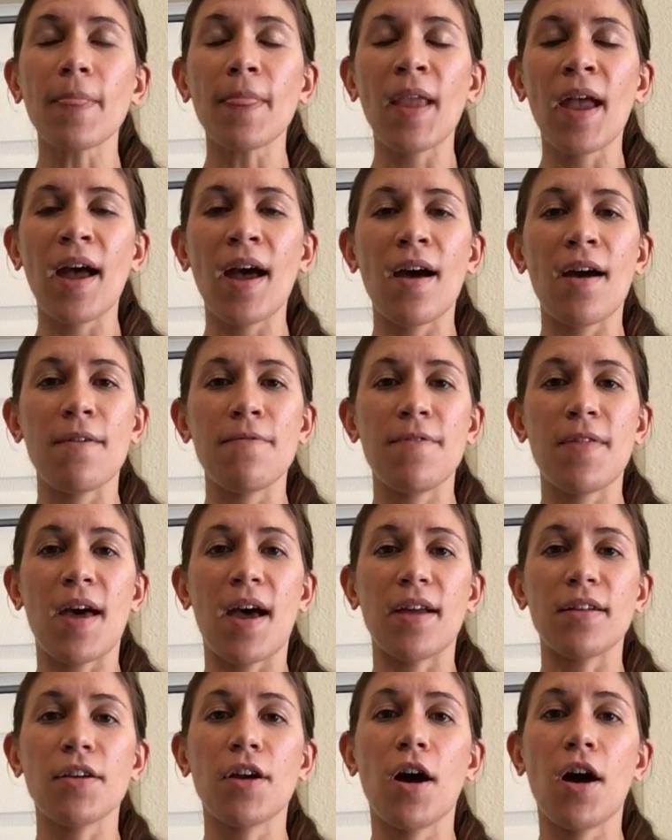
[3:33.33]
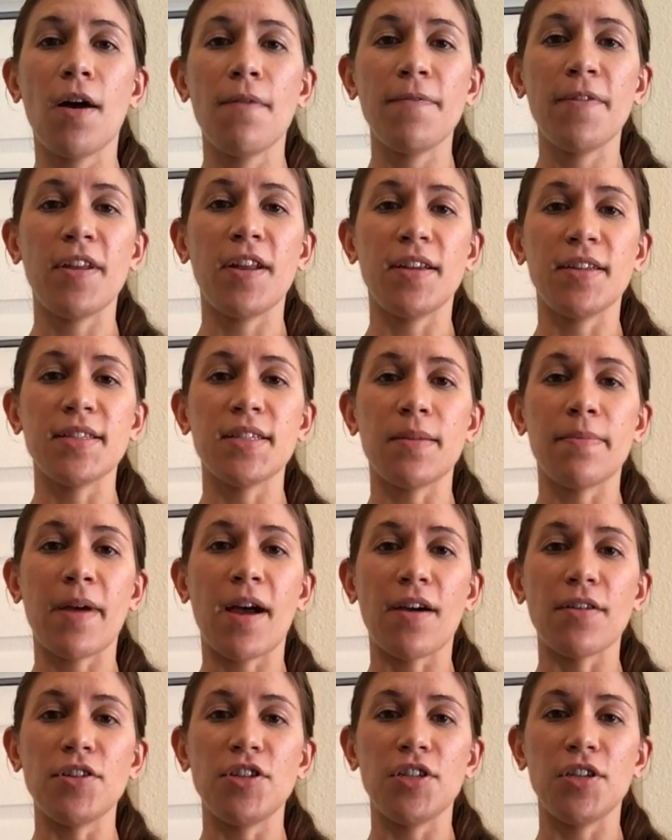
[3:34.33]
have that confidence
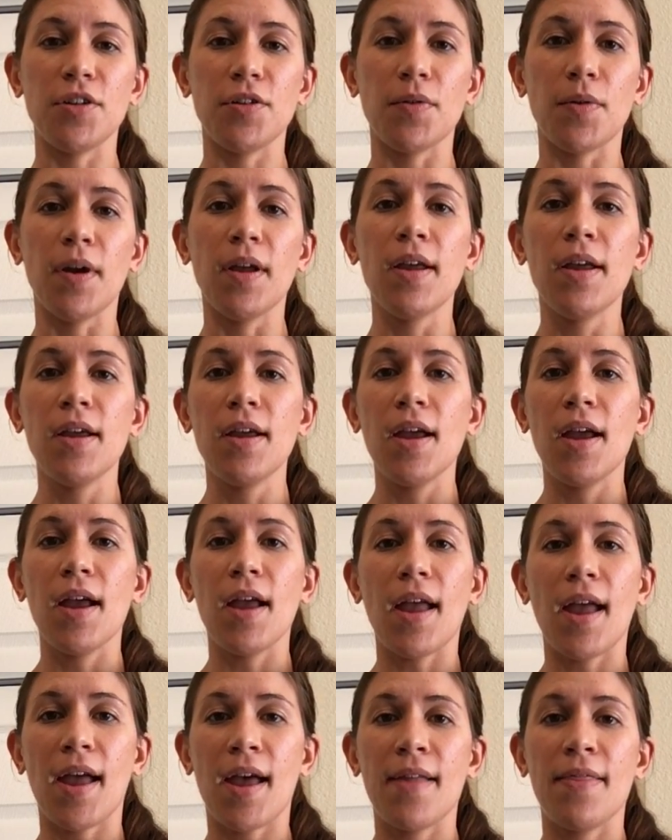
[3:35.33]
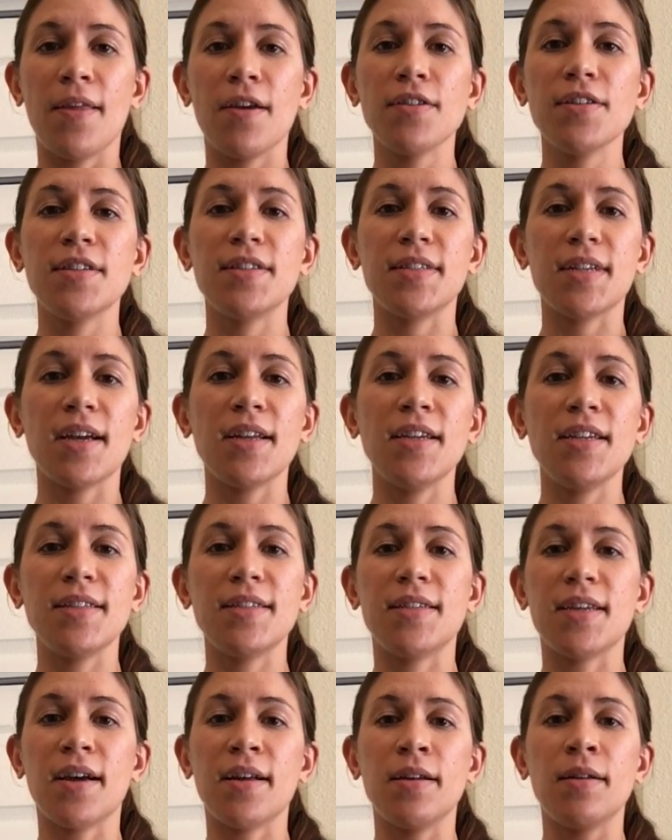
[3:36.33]
about you. And there's studies
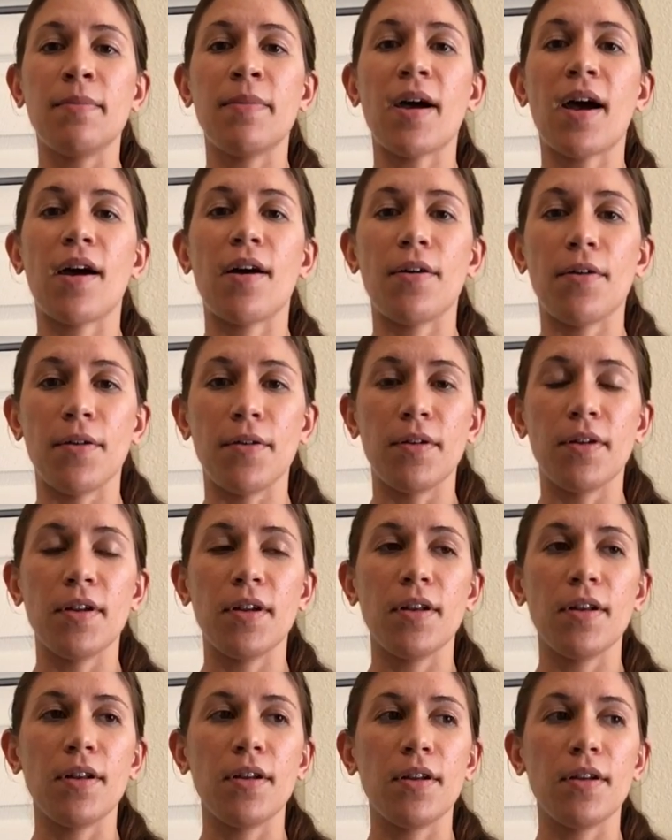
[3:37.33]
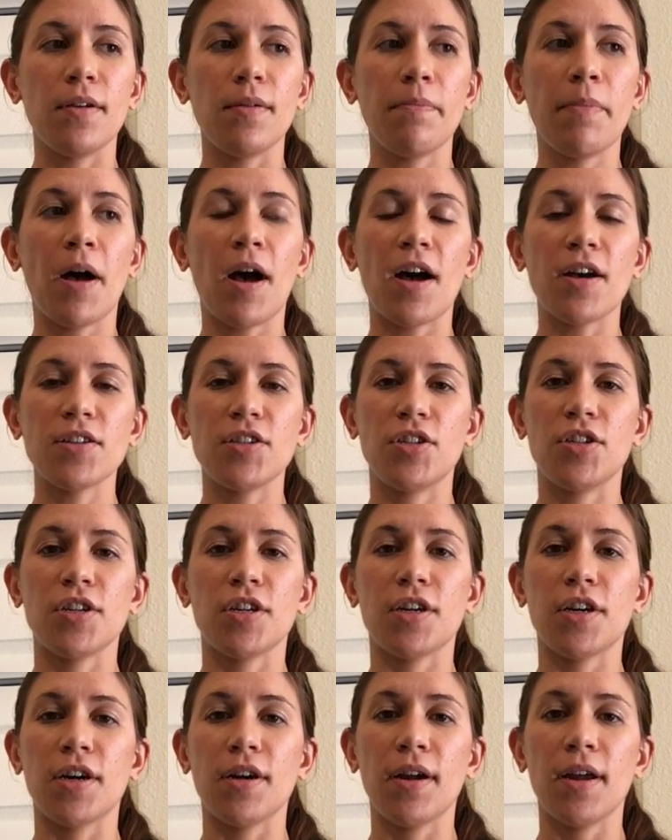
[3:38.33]
done about
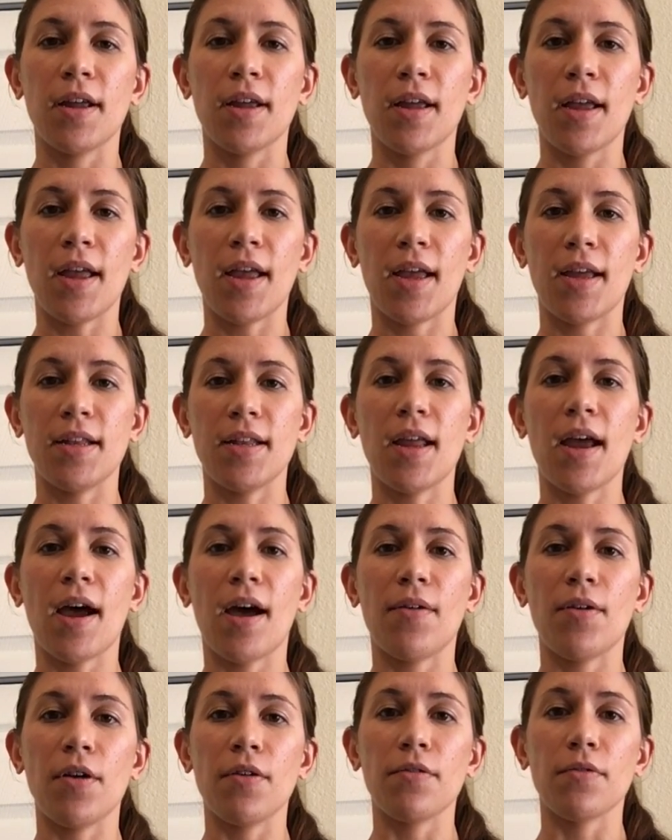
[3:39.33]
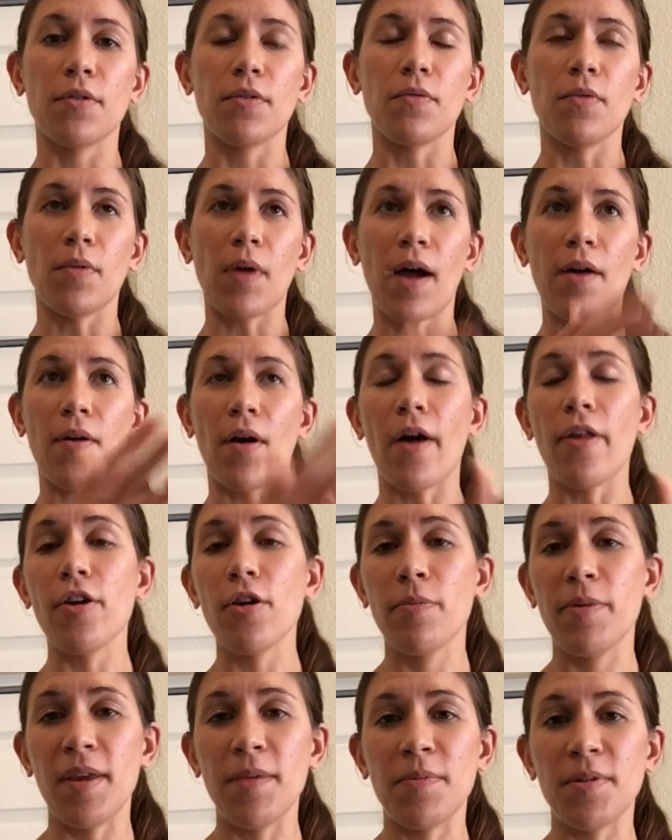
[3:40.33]
posture and how other
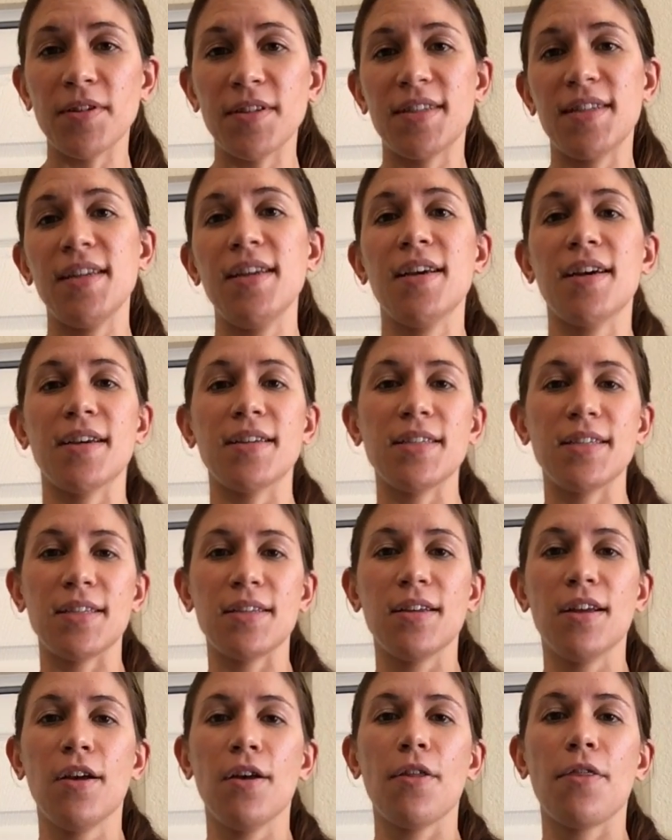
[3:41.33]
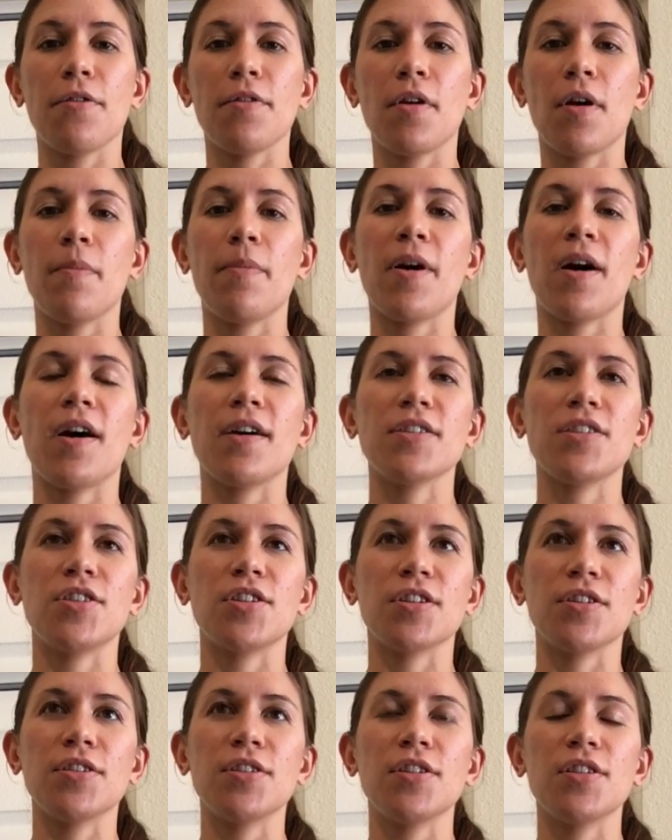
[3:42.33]
people see us through a
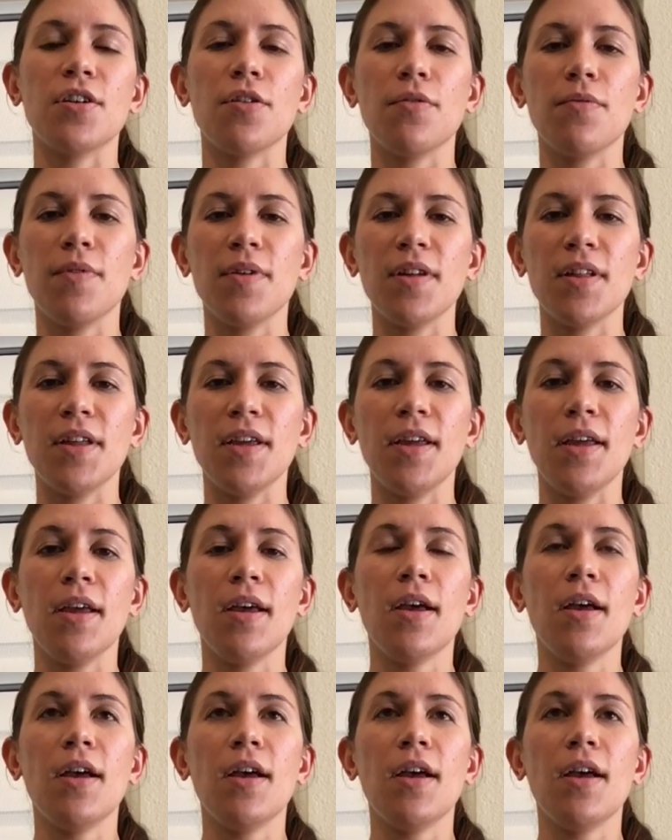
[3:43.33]
posture. So really,